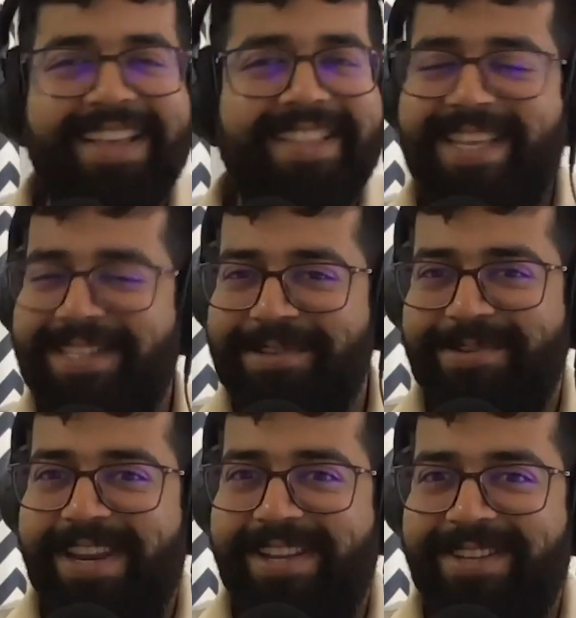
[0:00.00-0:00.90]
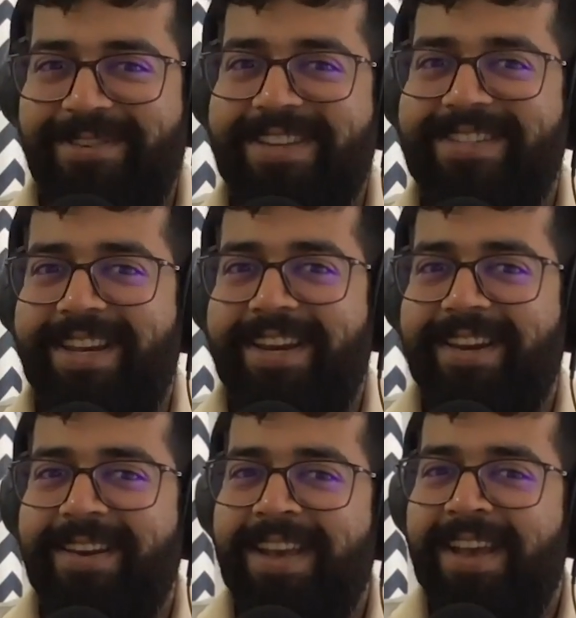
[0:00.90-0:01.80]
There's no rush. You can
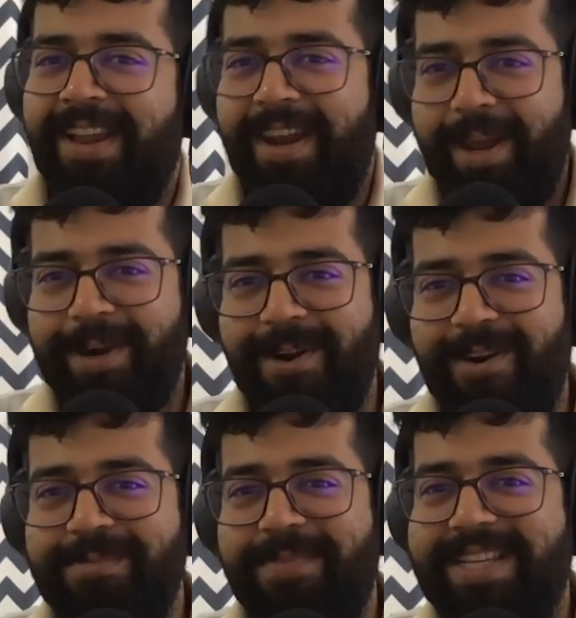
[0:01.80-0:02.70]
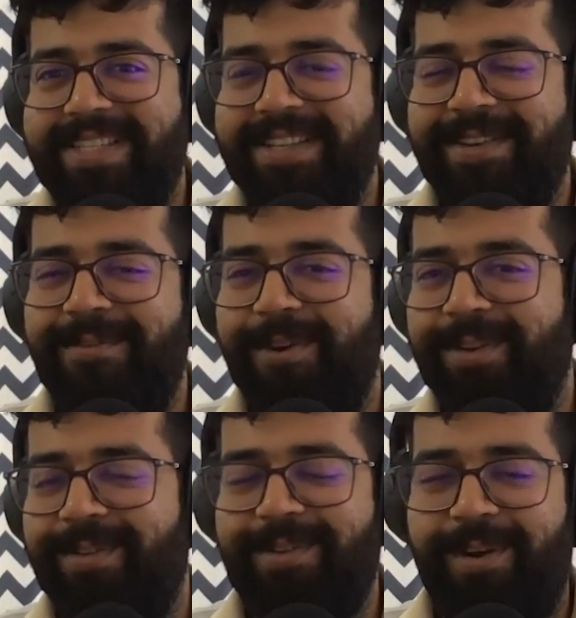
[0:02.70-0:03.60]
still learn a lot by just
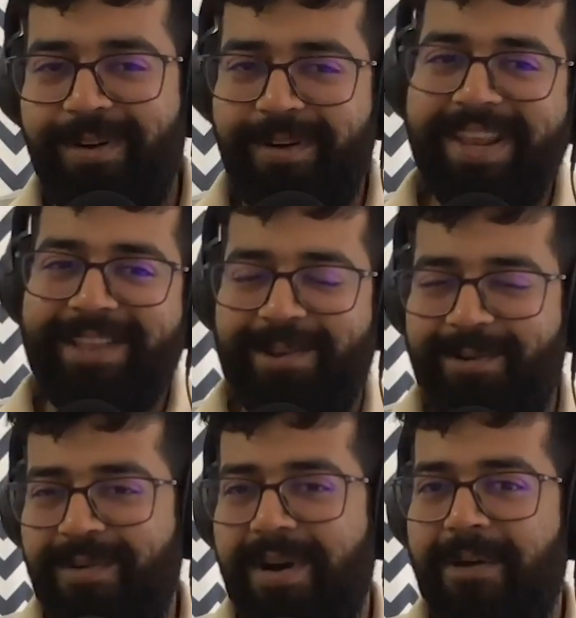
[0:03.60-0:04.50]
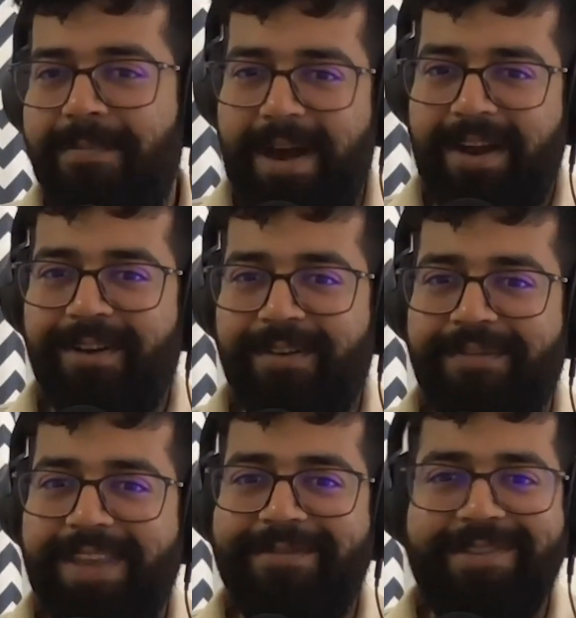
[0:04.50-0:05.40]
going thoroughly through a part of
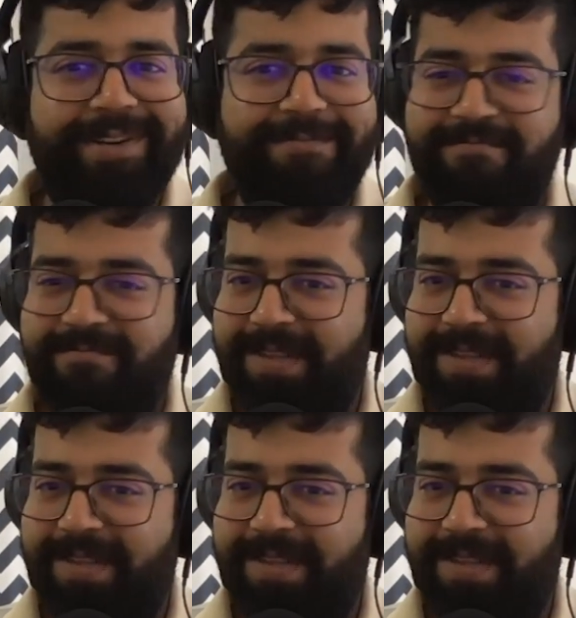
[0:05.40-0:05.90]
even